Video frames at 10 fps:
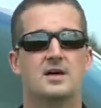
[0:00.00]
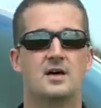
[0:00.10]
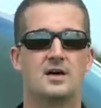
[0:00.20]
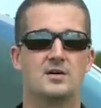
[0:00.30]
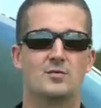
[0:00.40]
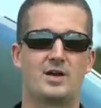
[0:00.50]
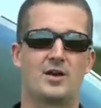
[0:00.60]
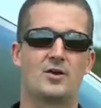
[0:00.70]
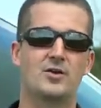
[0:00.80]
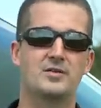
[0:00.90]
uh, when
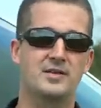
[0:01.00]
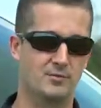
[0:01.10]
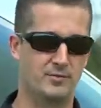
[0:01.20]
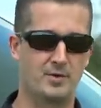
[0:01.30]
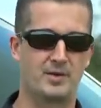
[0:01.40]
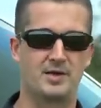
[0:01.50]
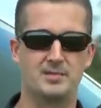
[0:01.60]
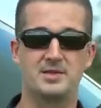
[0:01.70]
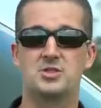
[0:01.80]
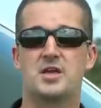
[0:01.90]
I heard that we were going to
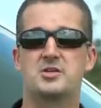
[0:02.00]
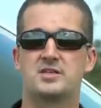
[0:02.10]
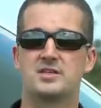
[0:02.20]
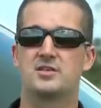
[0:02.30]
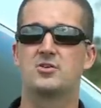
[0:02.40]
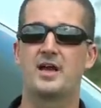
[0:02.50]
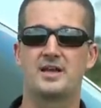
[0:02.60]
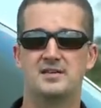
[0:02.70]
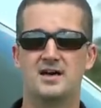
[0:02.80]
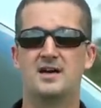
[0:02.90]
be changing the
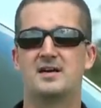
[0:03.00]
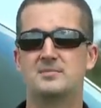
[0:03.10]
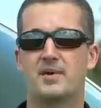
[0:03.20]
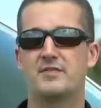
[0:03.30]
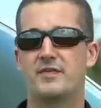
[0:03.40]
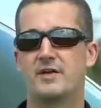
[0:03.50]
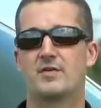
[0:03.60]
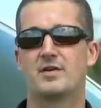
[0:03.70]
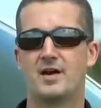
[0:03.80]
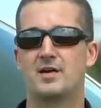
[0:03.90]
Kraken 9, my
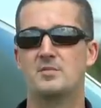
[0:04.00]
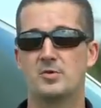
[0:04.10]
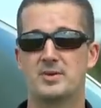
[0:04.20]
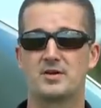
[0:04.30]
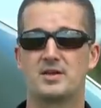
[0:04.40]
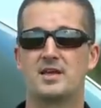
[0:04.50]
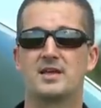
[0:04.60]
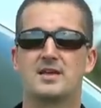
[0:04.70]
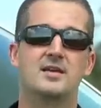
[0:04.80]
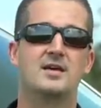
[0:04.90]
favorite 9 millimeter
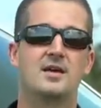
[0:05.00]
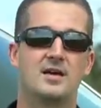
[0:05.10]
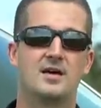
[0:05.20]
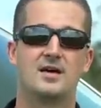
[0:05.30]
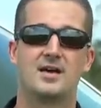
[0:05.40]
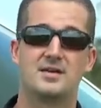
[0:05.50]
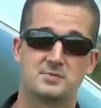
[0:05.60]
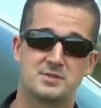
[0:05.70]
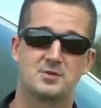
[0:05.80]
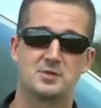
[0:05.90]
can, uh, I
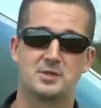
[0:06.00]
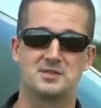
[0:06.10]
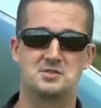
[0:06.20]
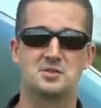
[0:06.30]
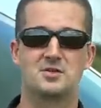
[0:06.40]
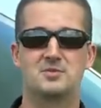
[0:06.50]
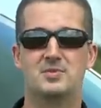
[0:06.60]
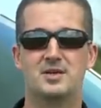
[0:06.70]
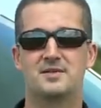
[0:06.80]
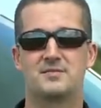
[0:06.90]
was certainly concerned.
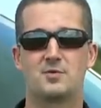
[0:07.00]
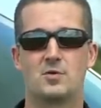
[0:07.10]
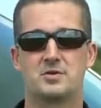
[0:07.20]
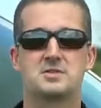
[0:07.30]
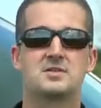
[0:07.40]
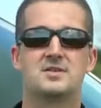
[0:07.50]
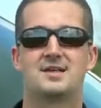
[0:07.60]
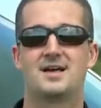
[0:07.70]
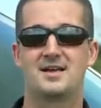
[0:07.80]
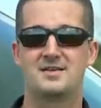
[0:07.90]
But of course,
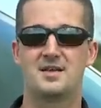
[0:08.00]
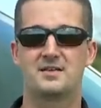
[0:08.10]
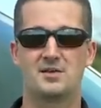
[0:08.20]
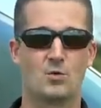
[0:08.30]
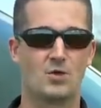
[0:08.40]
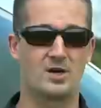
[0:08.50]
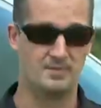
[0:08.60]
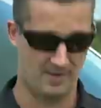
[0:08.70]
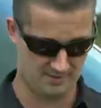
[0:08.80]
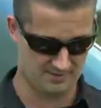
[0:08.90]
I had nothing to worry
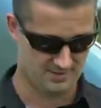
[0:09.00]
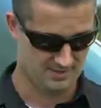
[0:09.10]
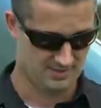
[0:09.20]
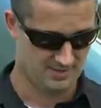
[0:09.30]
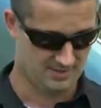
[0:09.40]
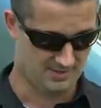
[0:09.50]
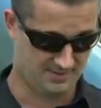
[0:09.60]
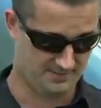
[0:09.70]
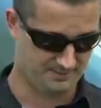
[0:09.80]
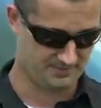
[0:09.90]
about.
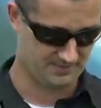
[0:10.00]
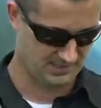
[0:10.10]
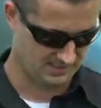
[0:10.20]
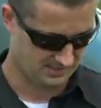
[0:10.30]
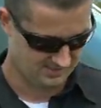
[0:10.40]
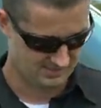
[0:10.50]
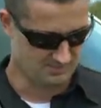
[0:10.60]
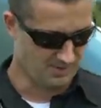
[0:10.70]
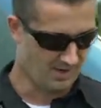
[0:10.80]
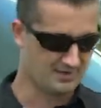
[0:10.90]
Uh, the
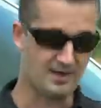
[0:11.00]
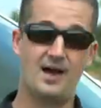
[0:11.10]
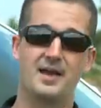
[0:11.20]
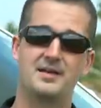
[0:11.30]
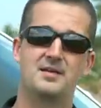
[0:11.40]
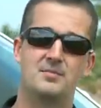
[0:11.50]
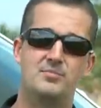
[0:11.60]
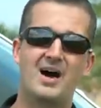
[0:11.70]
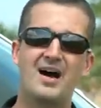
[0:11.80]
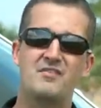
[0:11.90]
Mod 9
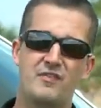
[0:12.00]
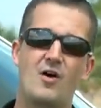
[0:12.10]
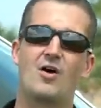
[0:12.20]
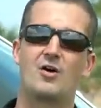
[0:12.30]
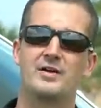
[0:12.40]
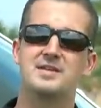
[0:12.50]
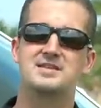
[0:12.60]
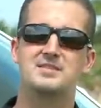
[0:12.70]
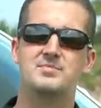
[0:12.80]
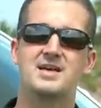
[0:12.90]
by far
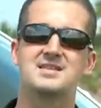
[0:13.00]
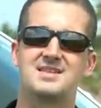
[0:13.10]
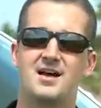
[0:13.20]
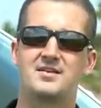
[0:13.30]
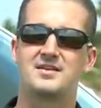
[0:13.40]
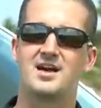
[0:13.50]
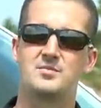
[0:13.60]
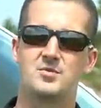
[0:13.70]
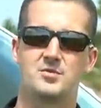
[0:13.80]
is the best sounding 9